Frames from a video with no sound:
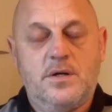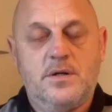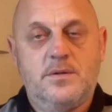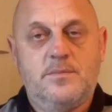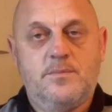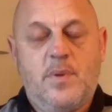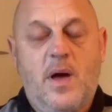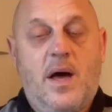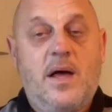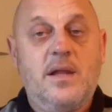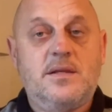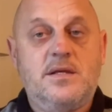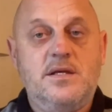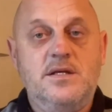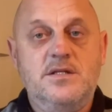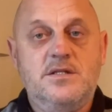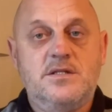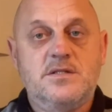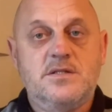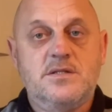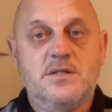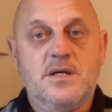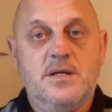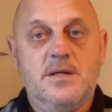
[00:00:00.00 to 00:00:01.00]

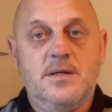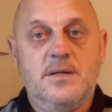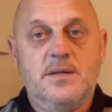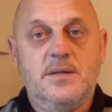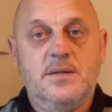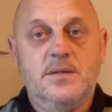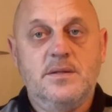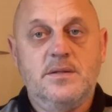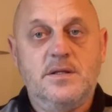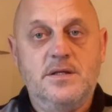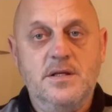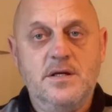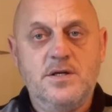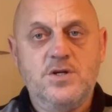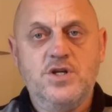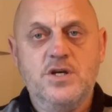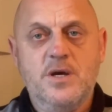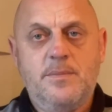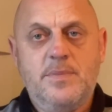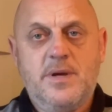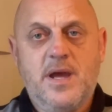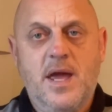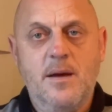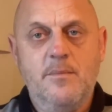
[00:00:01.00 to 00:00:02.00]
party's
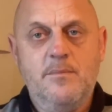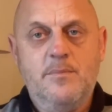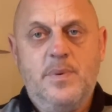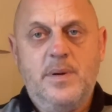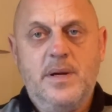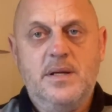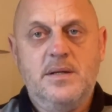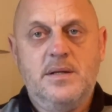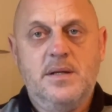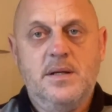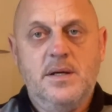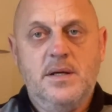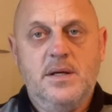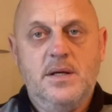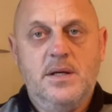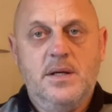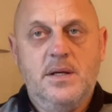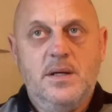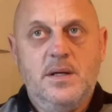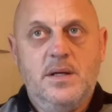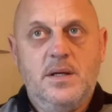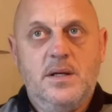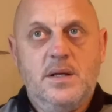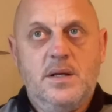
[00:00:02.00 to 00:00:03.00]
leadership campaign,
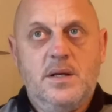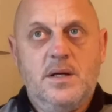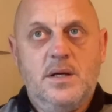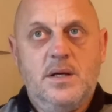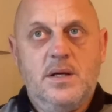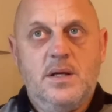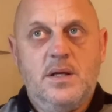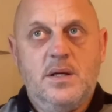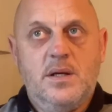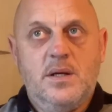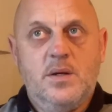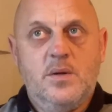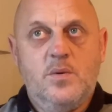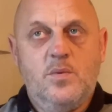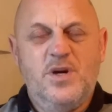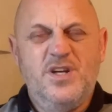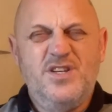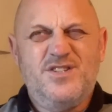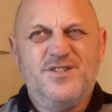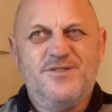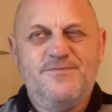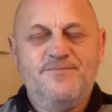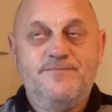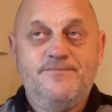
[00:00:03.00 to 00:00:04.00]

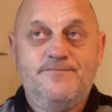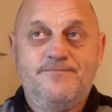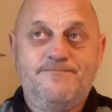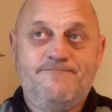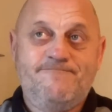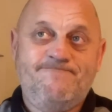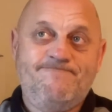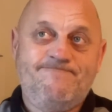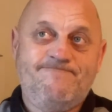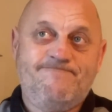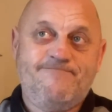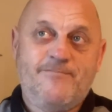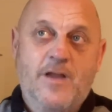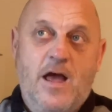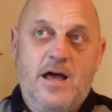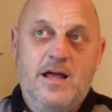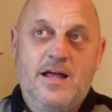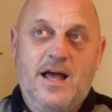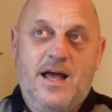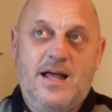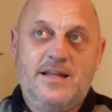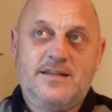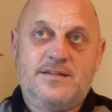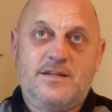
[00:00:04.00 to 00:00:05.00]
which
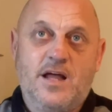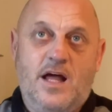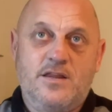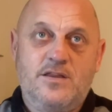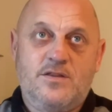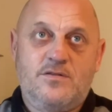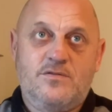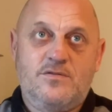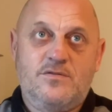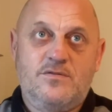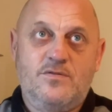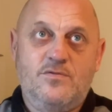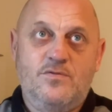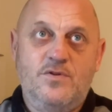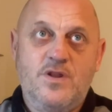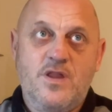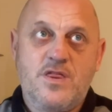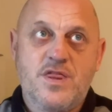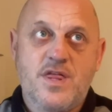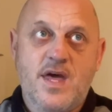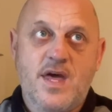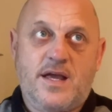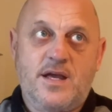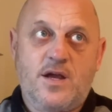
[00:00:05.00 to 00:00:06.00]
I don't
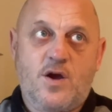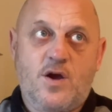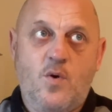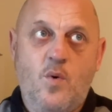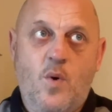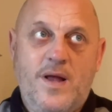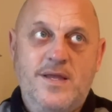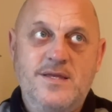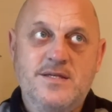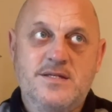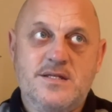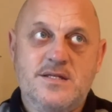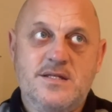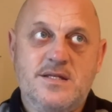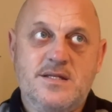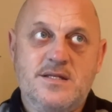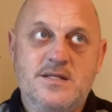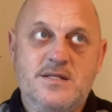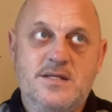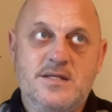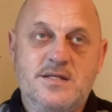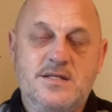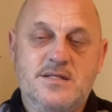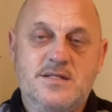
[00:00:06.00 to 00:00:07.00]
think
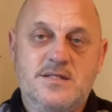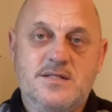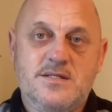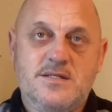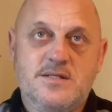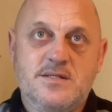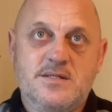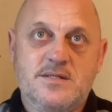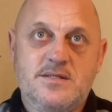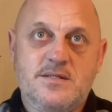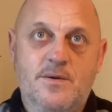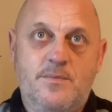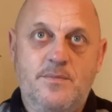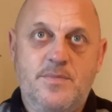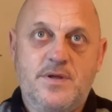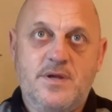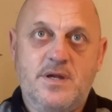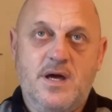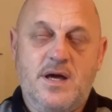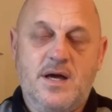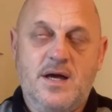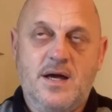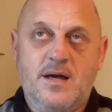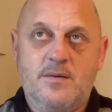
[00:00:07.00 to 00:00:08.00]
coincidence is something
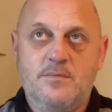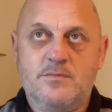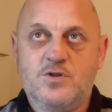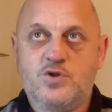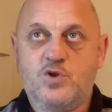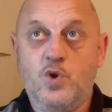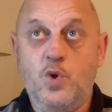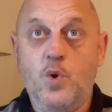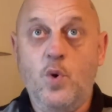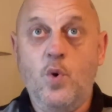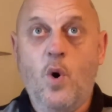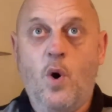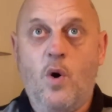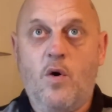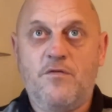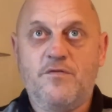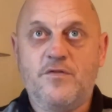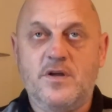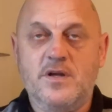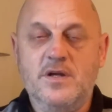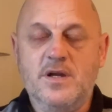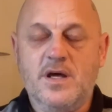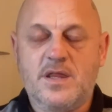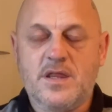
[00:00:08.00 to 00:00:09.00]
that happens too
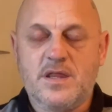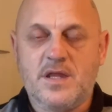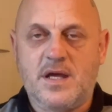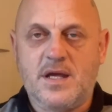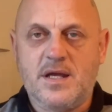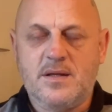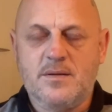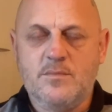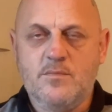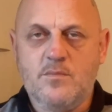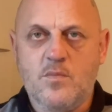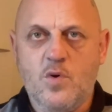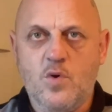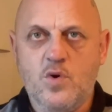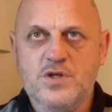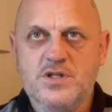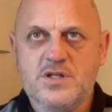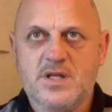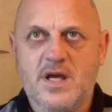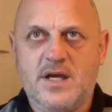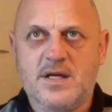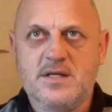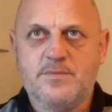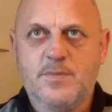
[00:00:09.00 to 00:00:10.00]
often. I think most
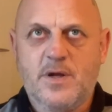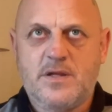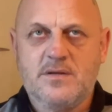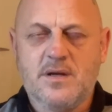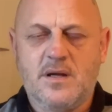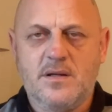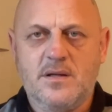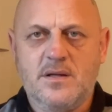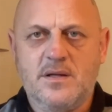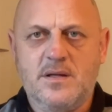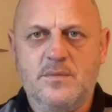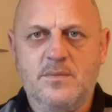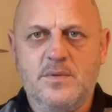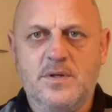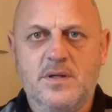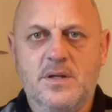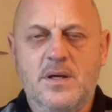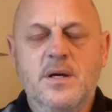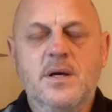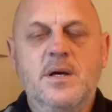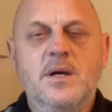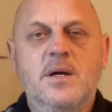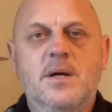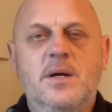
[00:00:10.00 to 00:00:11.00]
things, particularly in
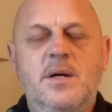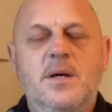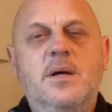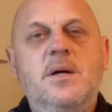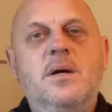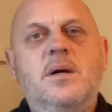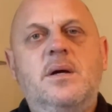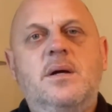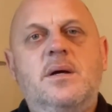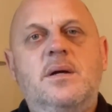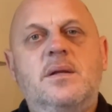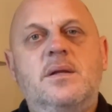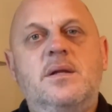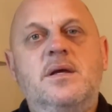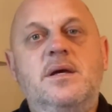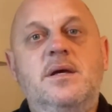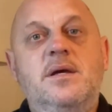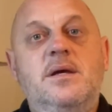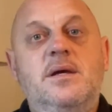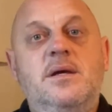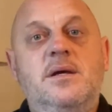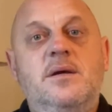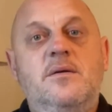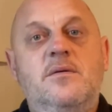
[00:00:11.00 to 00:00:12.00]

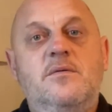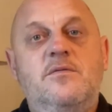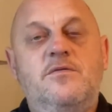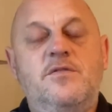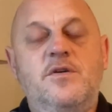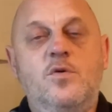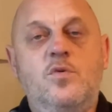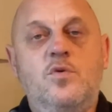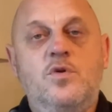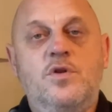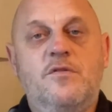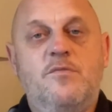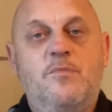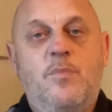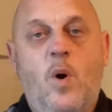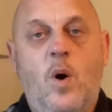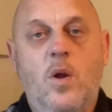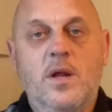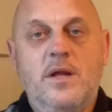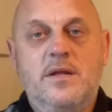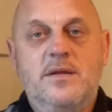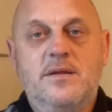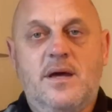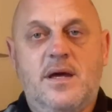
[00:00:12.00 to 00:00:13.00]
the field of
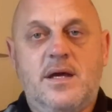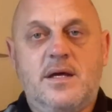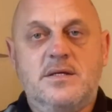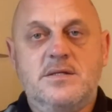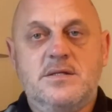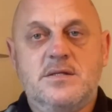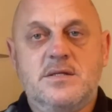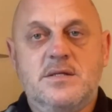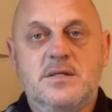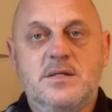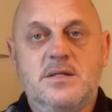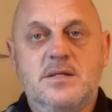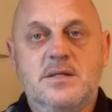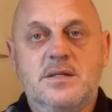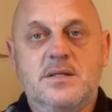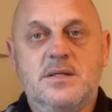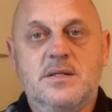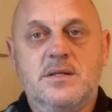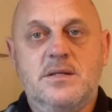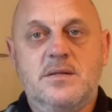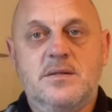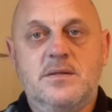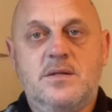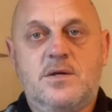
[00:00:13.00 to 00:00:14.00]
politics,
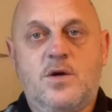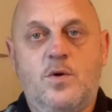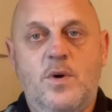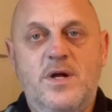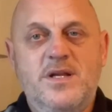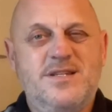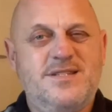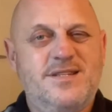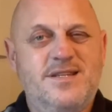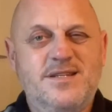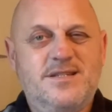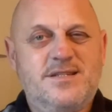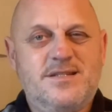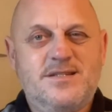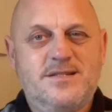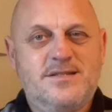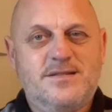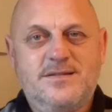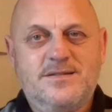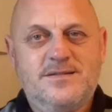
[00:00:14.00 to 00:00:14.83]
coincidence